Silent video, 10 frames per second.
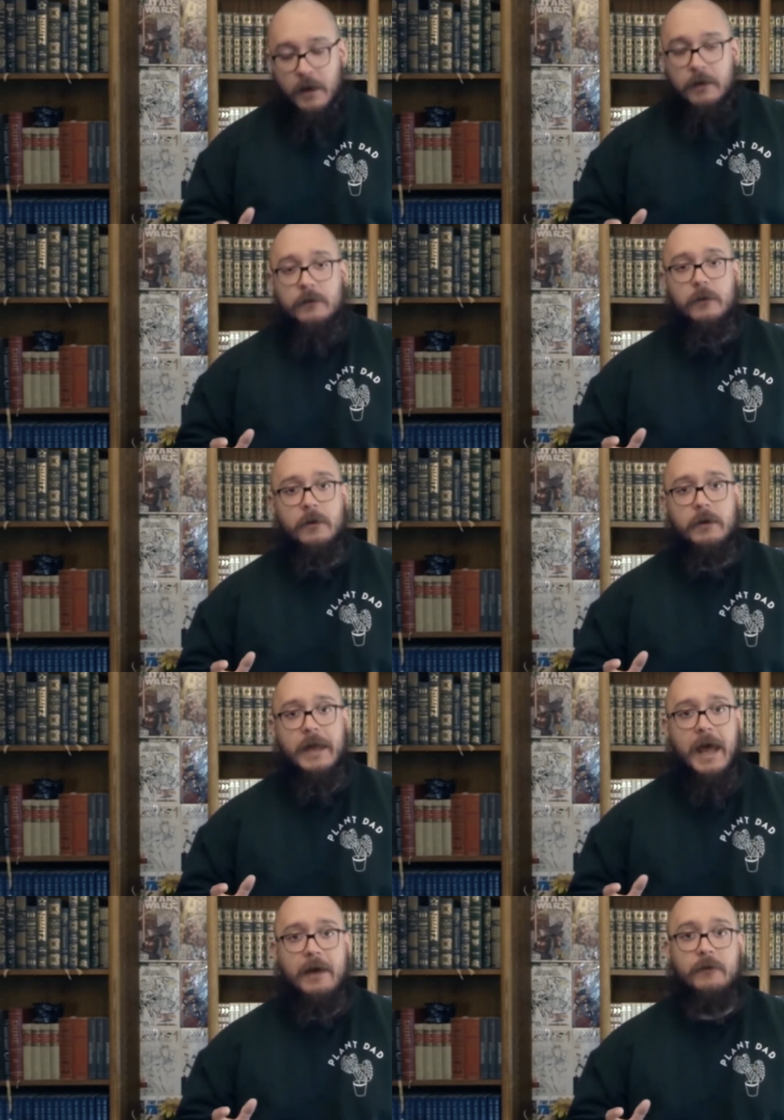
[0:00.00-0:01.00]
So we're going to
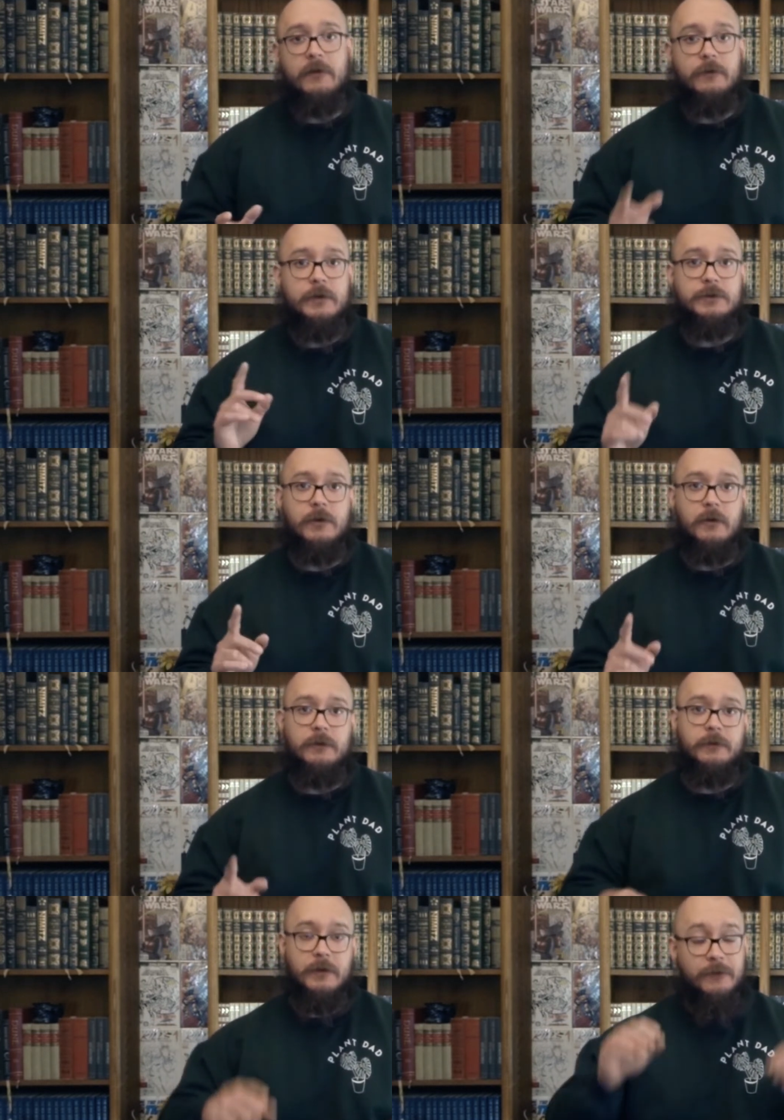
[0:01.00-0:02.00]
have our first
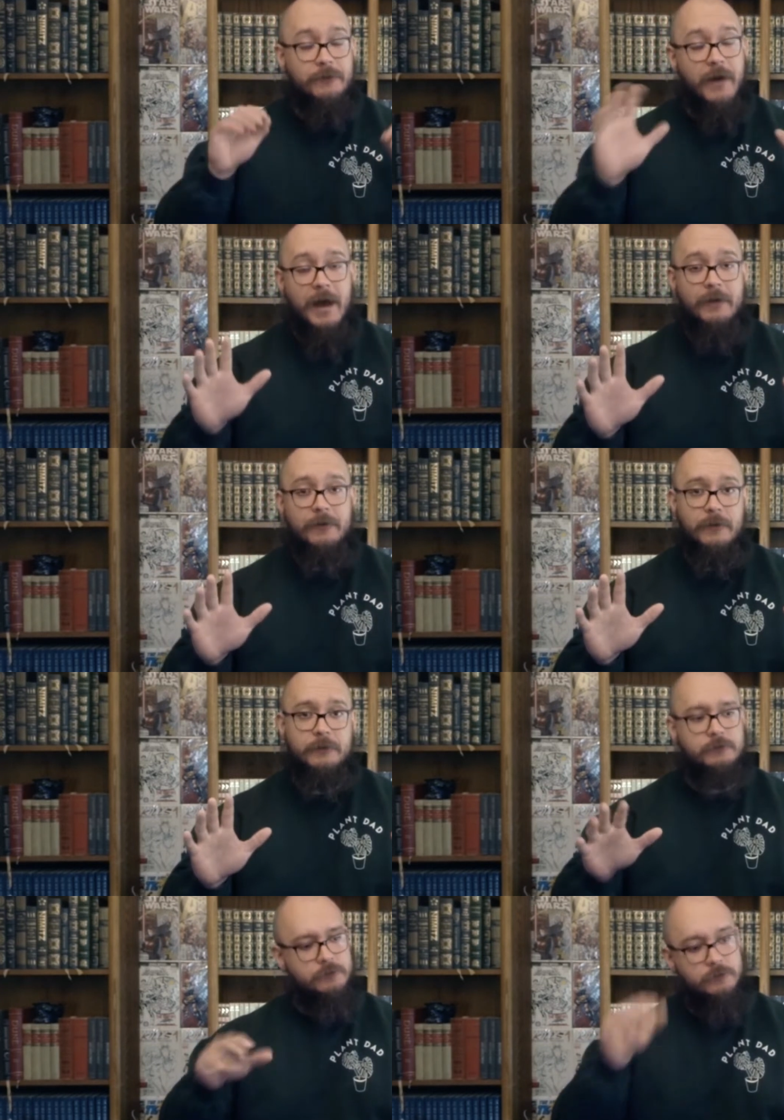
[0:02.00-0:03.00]
stroke. There are five
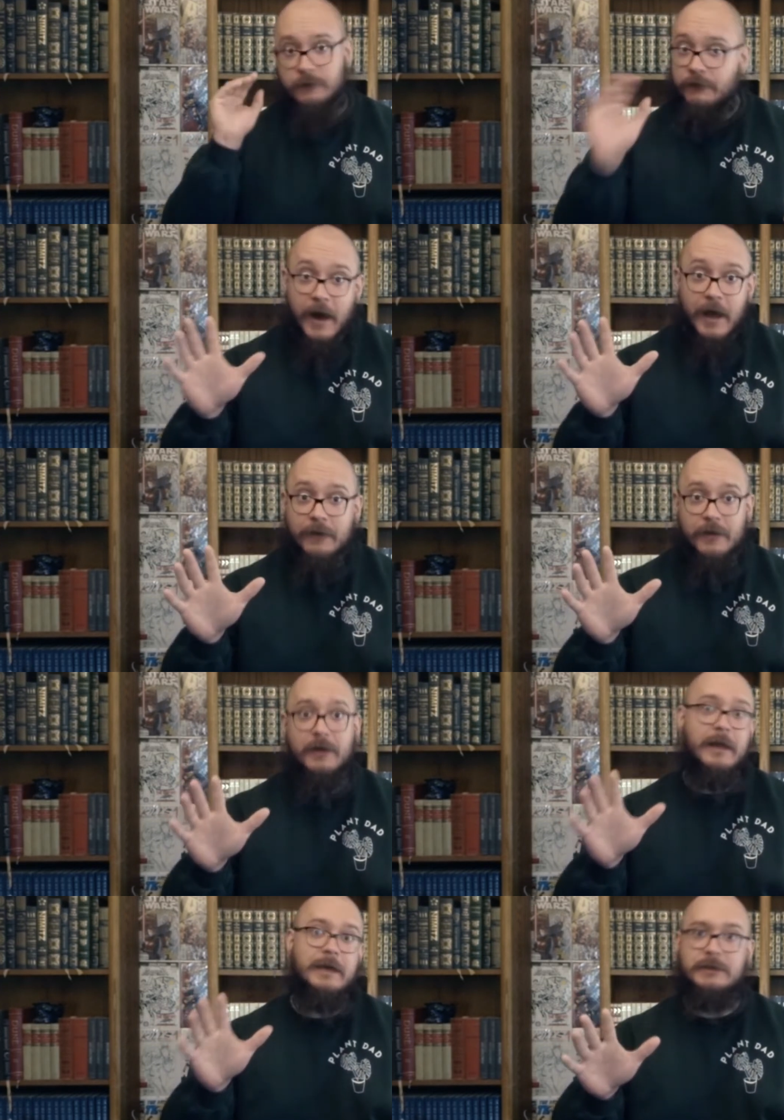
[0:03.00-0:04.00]

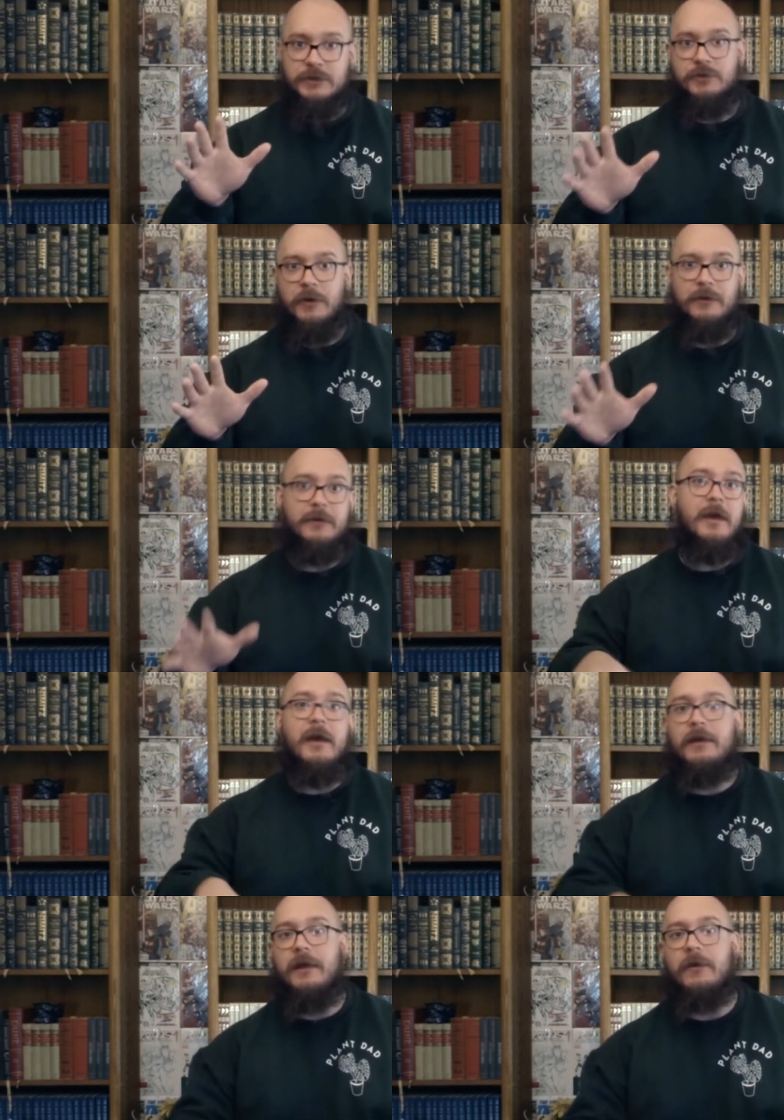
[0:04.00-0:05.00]
classic strokes
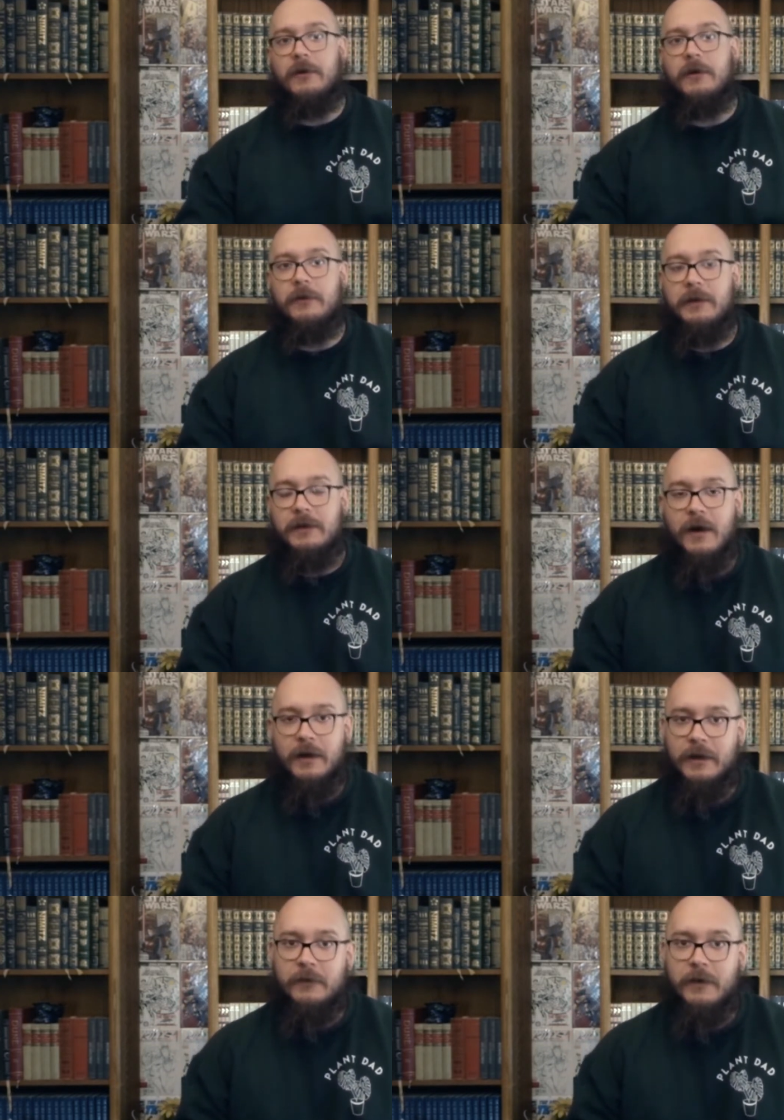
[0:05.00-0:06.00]
that we're going to be
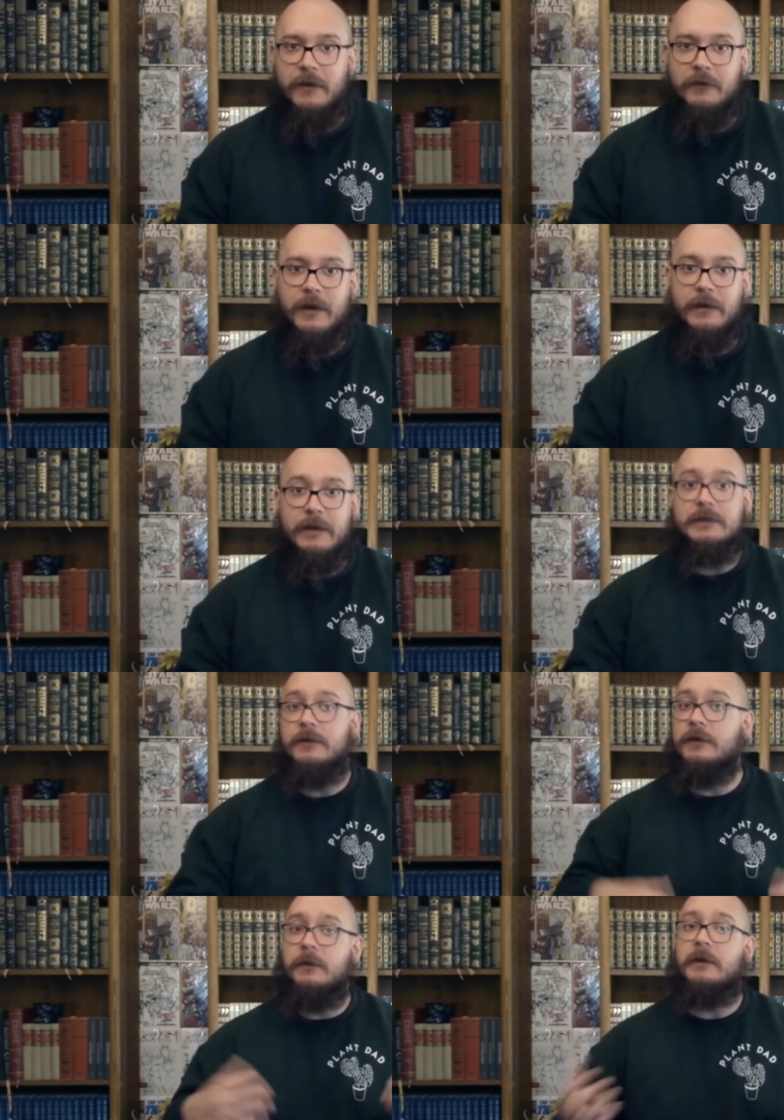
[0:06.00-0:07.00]
talking about, right? And that's how
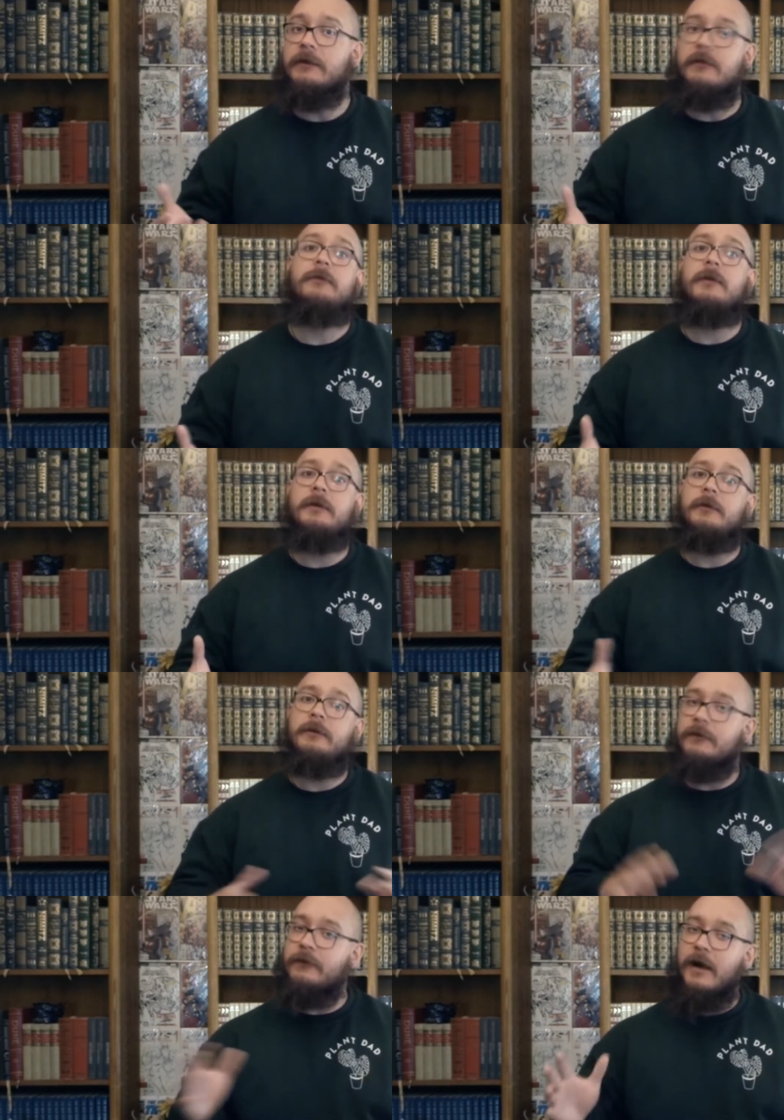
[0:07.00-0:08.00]
they're typically referred to
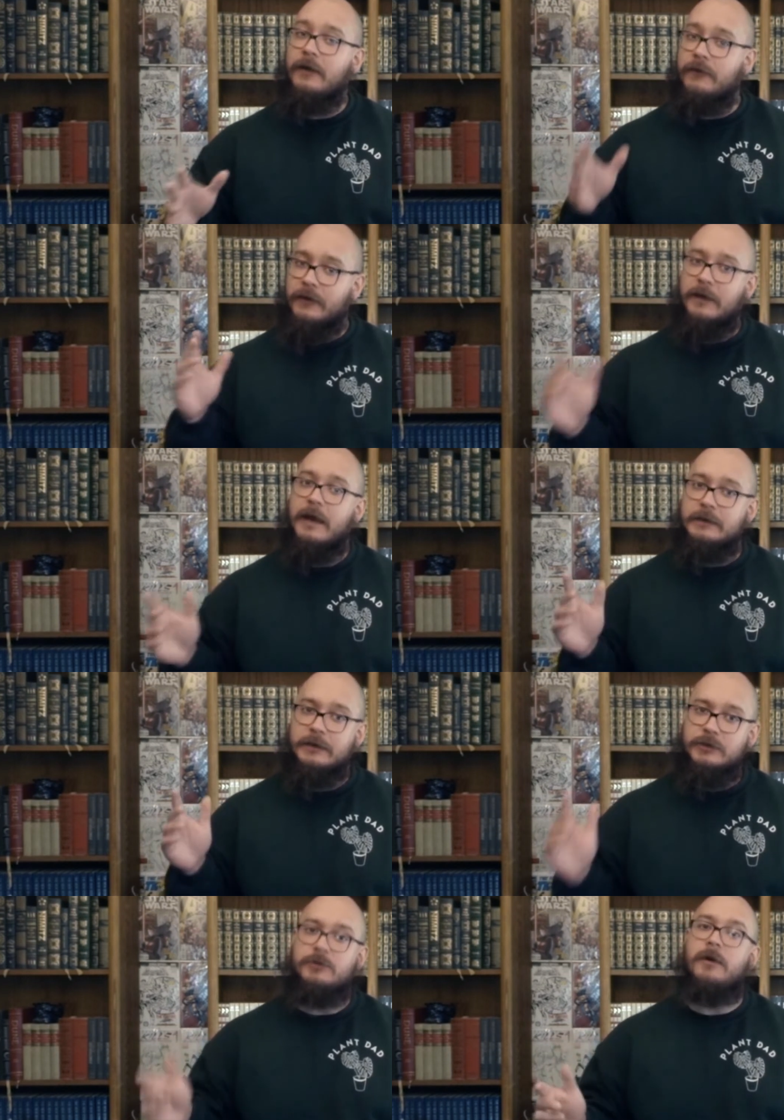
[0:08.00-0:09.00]
as the 5
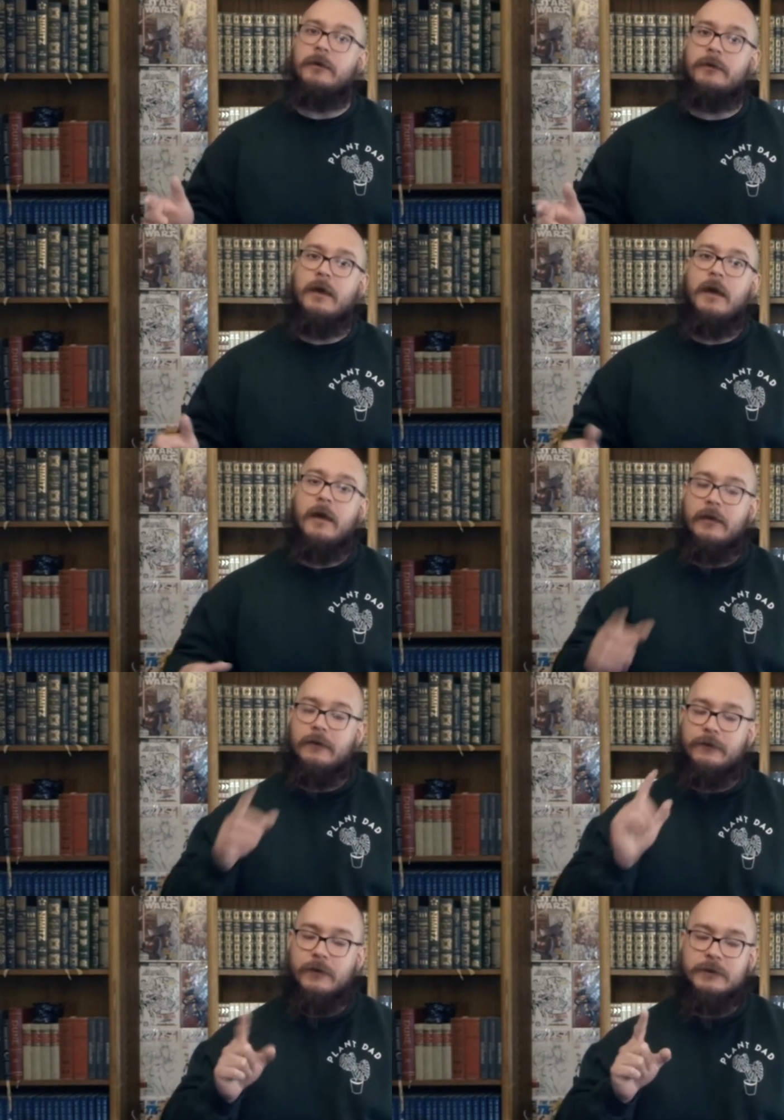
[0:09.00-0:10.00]
classic strokes. And
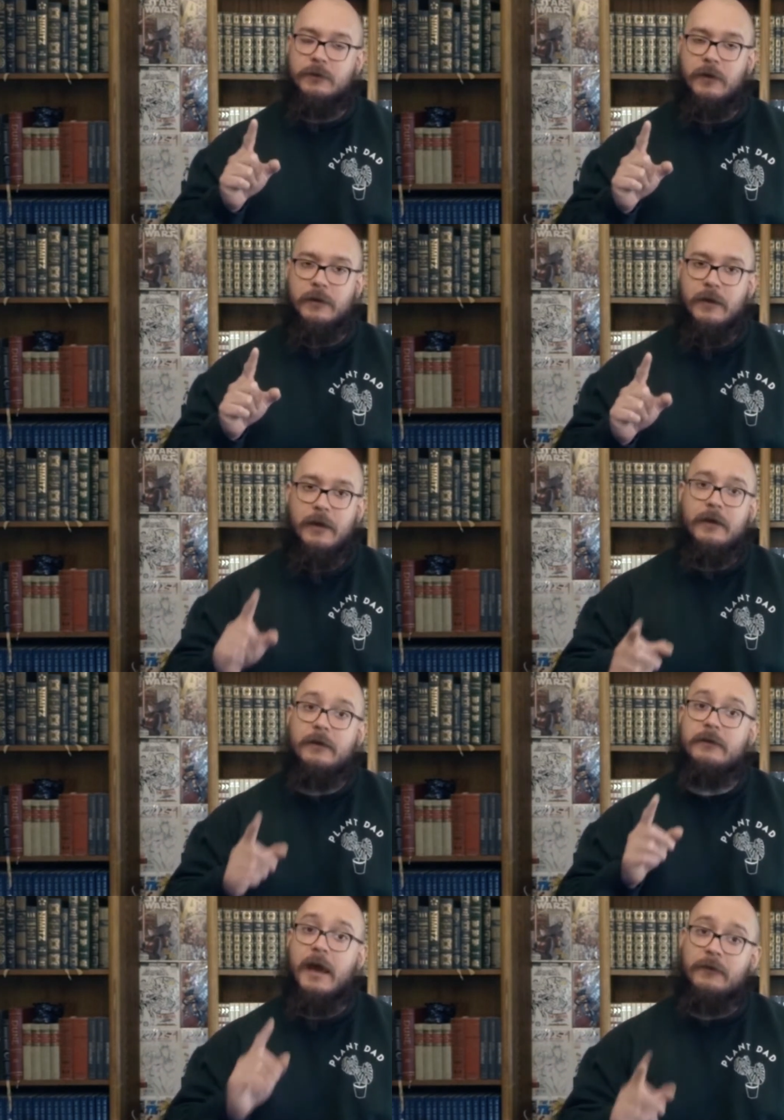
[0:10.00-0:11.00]
the first one
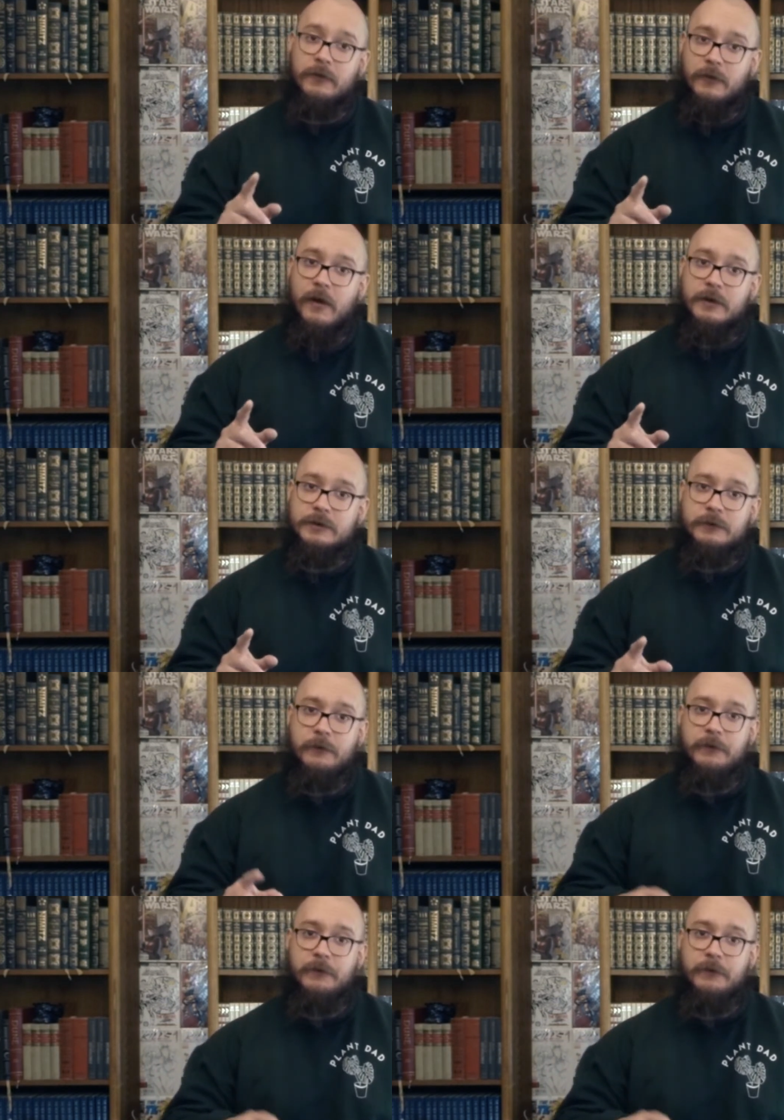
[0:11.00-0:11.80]
is Effleurage.